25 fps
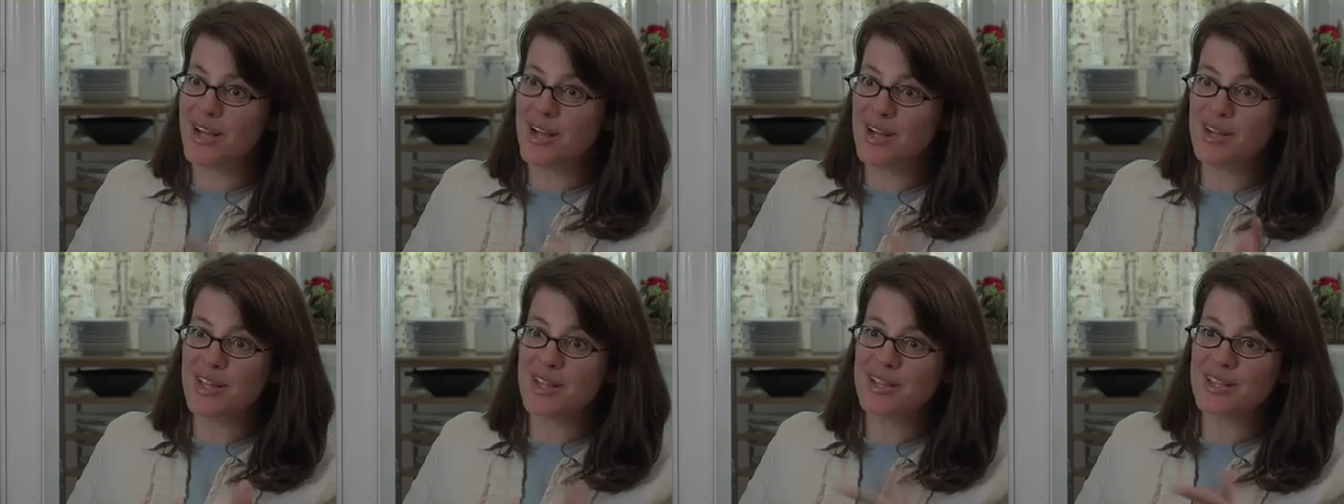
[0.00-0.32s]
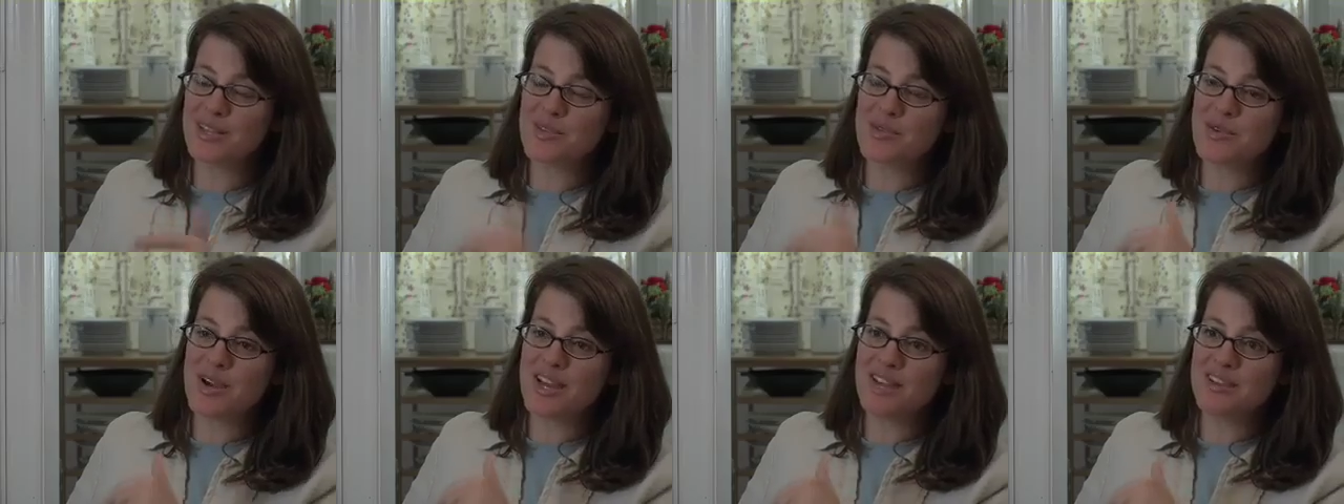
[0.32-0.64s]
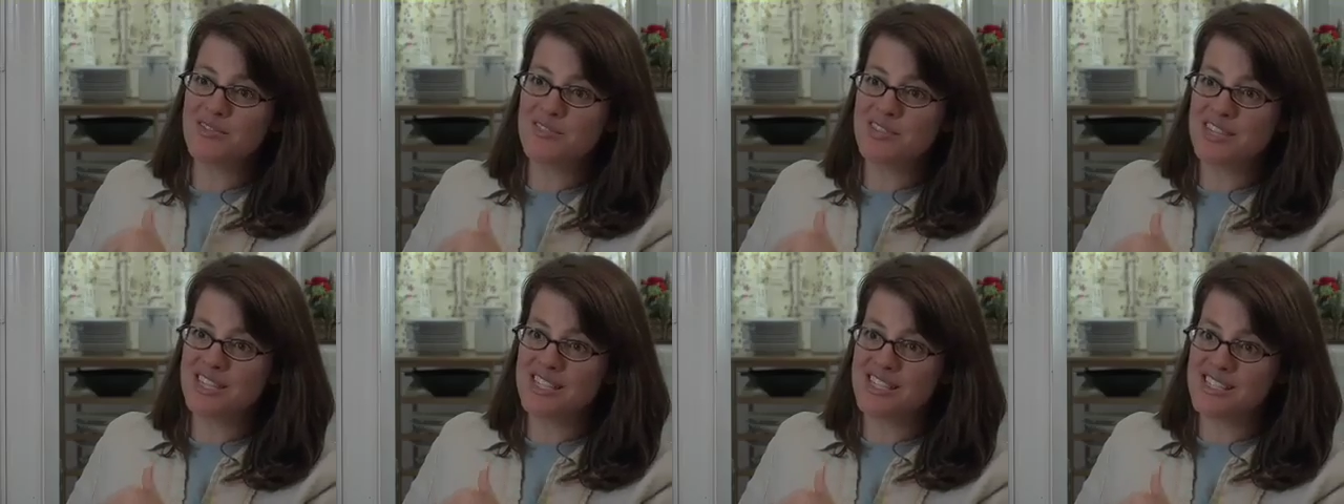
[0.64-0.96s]
I don't like the way
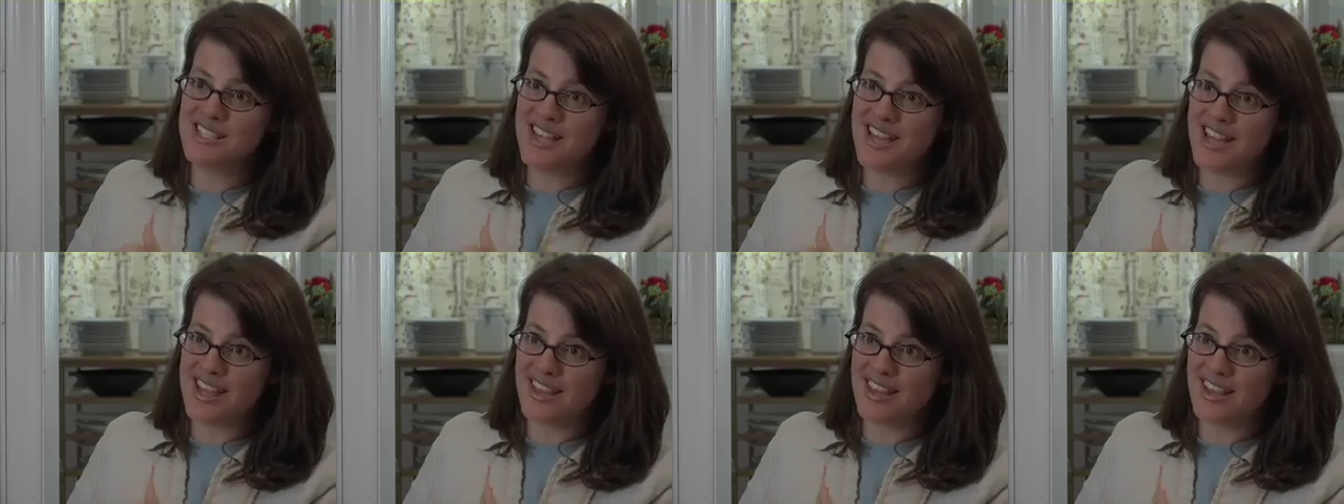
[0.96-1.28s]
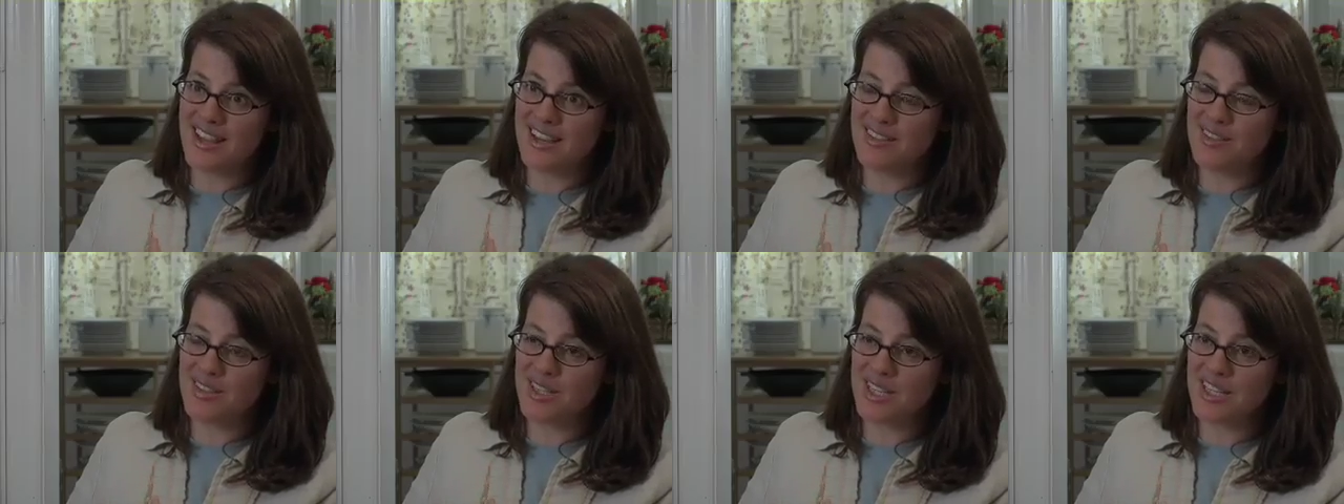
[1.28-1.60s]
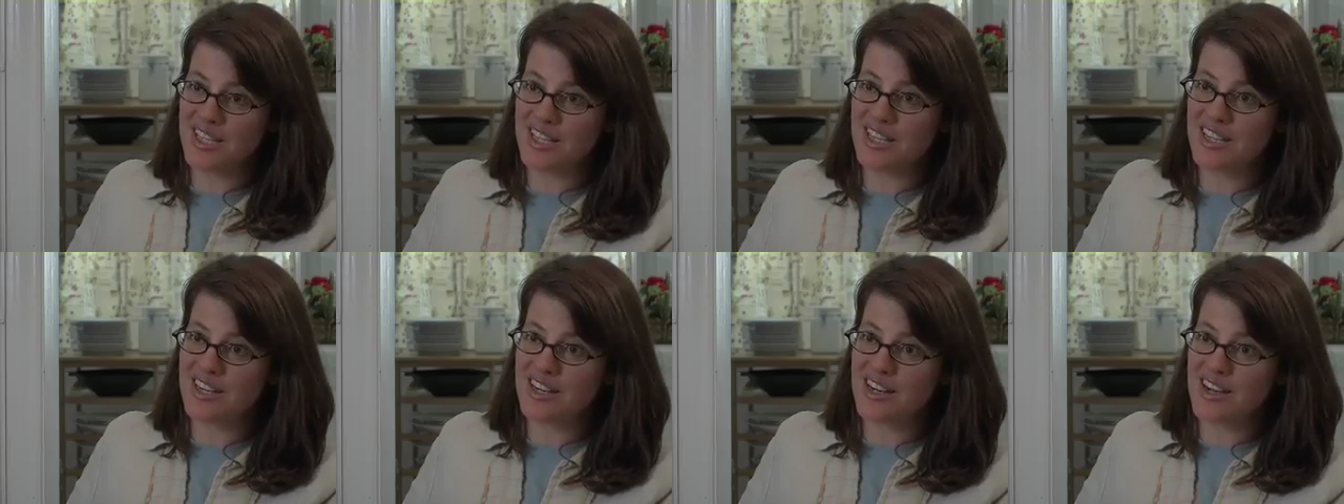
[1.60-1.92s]
it reads now that I'm
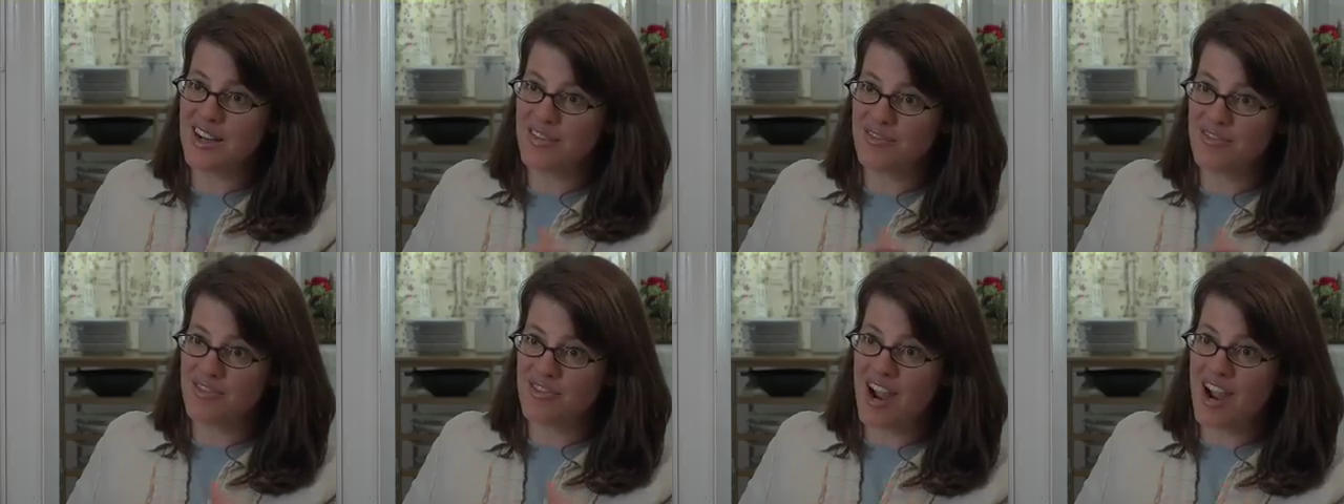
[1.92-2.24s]
looking at it on